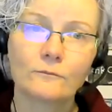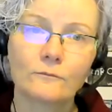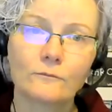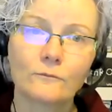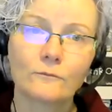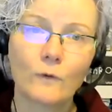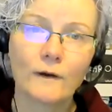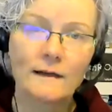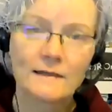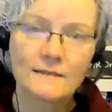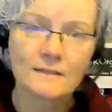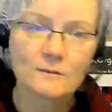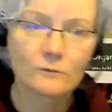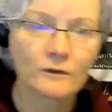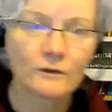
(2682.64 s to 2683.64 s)
Wales
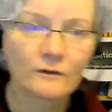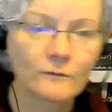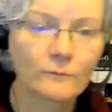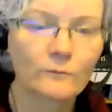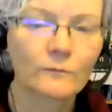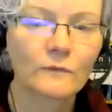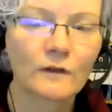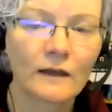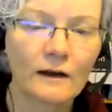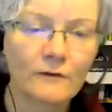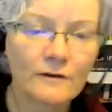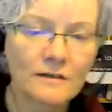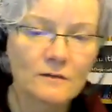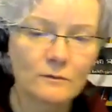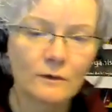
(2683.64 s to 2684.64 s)
is one of the
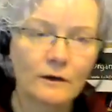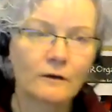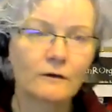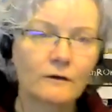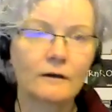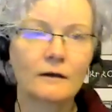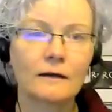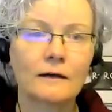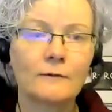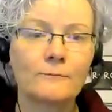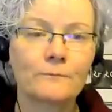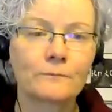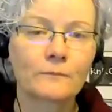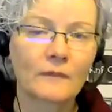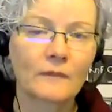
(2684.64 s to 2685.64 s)
areas where
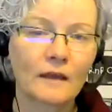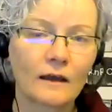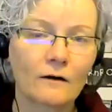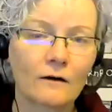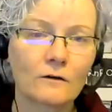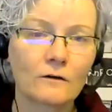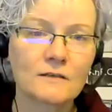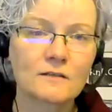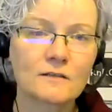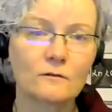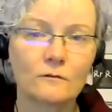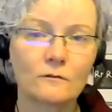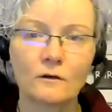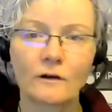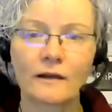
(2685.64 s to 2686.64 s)
they are also
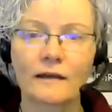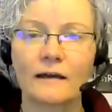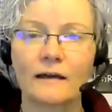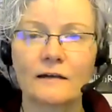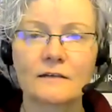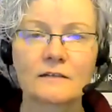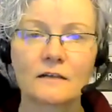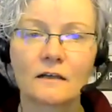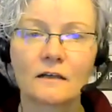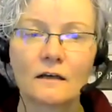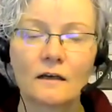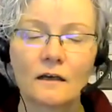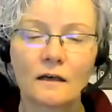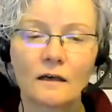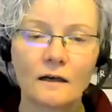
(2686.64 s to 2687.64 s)
looking at
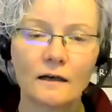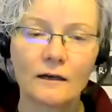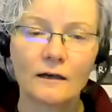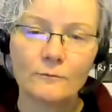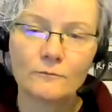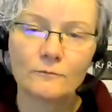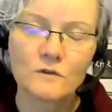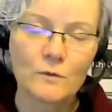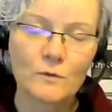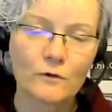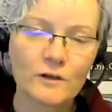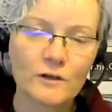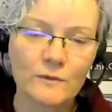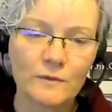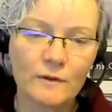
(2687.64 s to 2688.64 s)

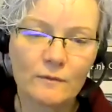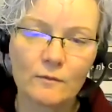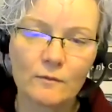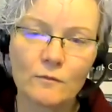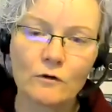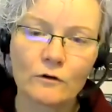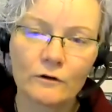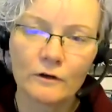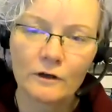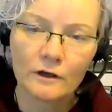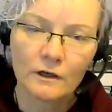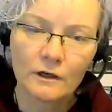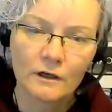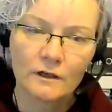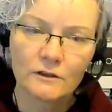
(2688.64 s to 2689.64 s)
supporting people more
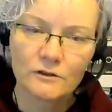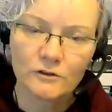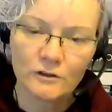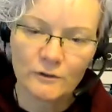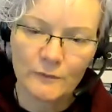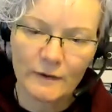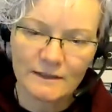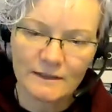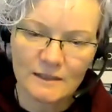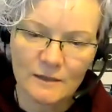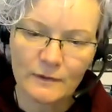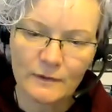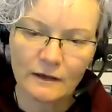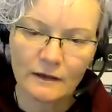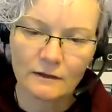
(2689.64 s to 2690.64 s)
during the
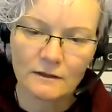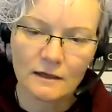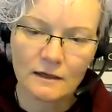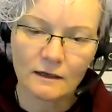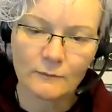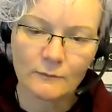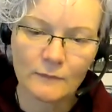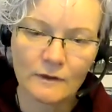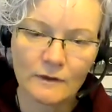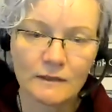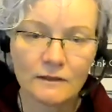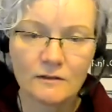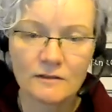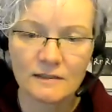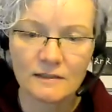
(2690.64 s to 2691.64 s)
pandemic, and
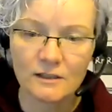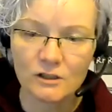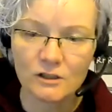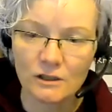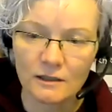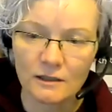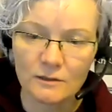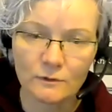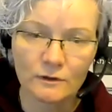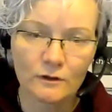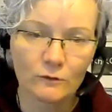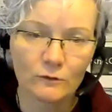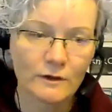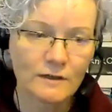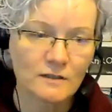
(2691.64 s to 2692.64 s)
using digital is one of the
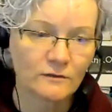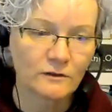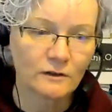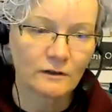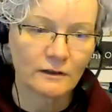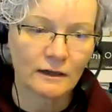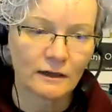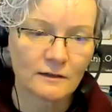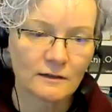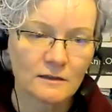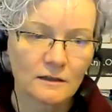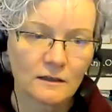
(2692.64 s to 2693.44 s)
ways of doing that.